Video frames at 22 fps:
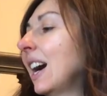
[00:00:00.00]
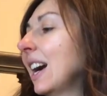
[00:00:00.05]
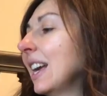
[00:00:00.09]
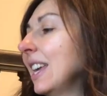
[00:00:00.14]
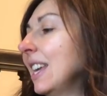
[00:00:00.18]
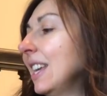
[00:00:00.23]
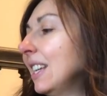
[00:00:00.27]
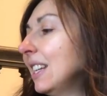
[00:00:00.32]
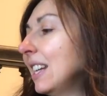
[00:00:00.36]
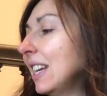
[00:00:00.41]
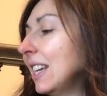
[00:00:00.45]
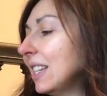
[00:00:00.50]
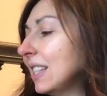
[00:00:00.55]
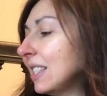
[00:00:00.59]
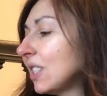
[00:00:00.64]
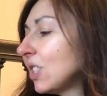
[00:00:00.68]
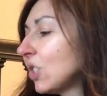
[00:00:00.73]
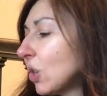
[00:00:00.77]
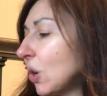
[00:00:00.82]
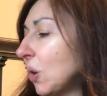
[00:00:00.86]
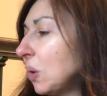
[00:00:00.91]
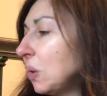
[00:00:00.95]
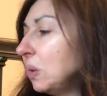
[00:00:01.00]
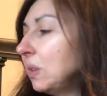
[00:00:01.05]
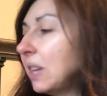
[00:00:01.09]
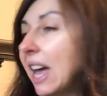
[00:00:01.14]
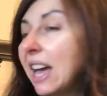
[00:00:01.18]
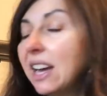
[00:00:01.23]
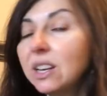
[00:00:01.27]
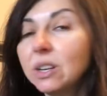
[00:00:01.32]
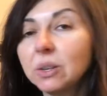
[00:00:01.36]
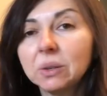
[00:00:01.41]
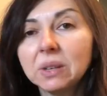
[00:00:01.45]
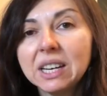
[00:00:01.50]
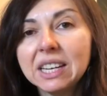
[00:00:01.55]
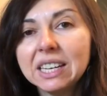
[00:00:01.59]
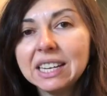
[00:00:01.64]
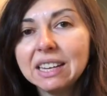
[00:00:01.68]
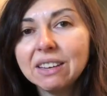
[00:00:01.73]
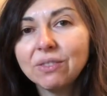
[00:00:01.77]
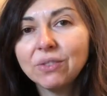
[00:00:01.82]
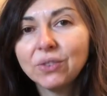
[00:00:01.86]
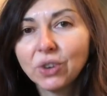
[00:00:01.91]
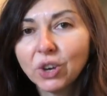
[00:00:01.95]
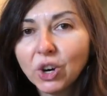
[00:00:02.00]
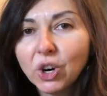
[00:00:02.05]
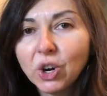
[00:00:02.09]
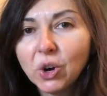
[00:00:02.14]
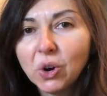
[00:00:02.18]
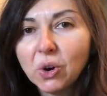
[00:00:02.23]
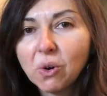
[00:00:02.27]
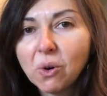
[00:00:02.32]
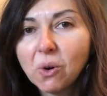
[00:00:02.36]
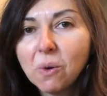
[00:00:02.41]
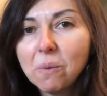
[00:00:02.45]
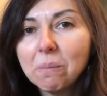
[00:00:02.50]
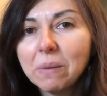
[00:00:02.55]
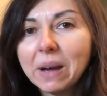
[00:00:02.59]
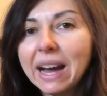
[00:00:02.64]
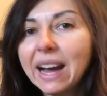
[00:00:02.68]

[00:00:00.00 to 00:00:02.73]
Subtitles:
It is so decorative for home.